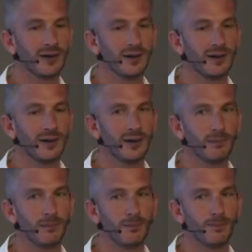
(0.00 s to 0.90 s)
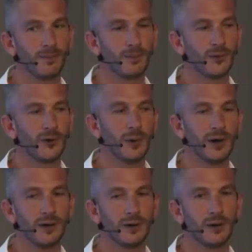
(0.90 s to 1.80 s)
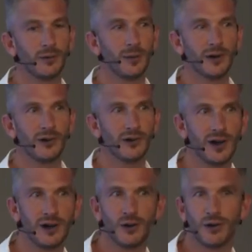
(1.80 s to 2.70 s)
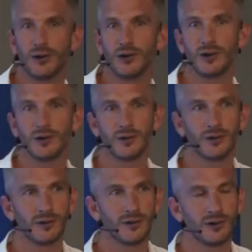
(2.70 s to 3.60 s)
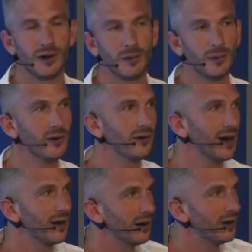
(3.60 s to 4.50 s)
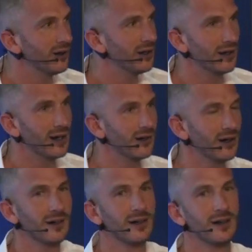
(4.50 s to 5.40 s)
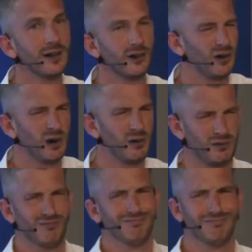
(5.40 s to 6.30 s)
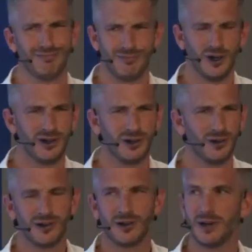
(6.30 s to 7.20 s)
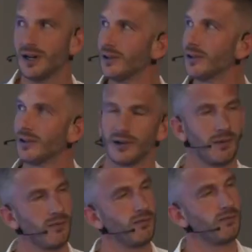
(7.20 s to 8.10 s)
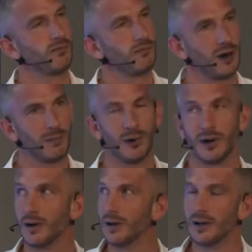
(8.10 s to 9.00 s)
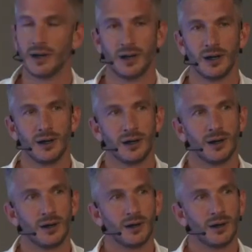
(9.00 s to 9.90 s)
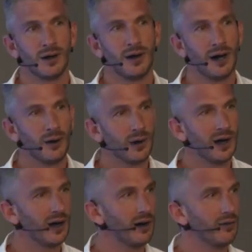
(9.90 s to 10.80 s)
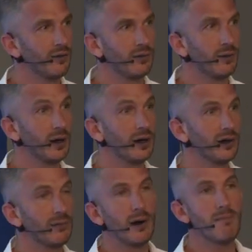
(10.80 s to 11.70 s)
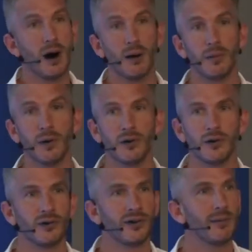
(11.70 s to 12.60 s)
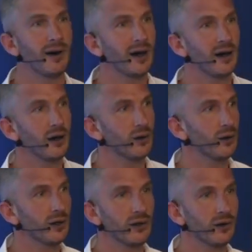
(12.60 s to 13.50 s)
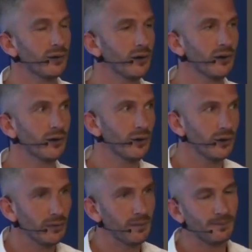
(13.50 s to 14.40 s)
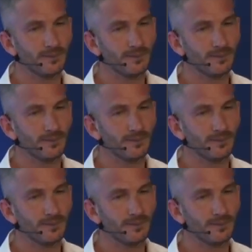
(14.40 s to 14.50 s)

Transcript: someone that optimizes their health using supplements, technology, and nature. She went, why don't you call it something else? I was like, fair point. Now we have, well, actually my mum and stepdad in the audience, which is awesome.